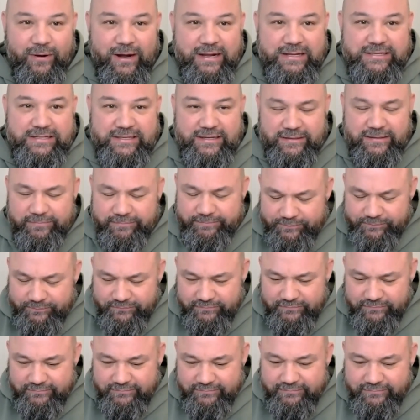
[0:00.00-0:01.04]
rested.
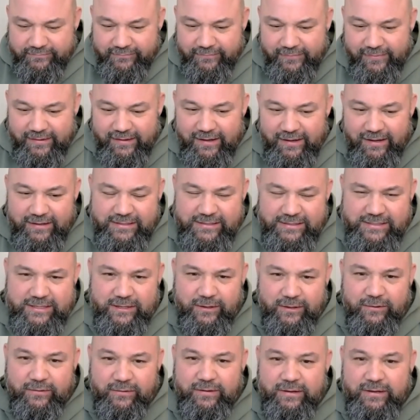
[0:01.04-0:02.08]
And
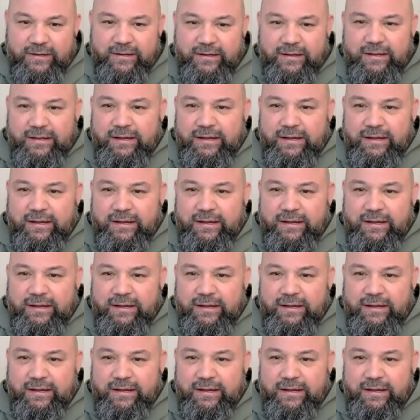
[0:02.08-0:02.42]
so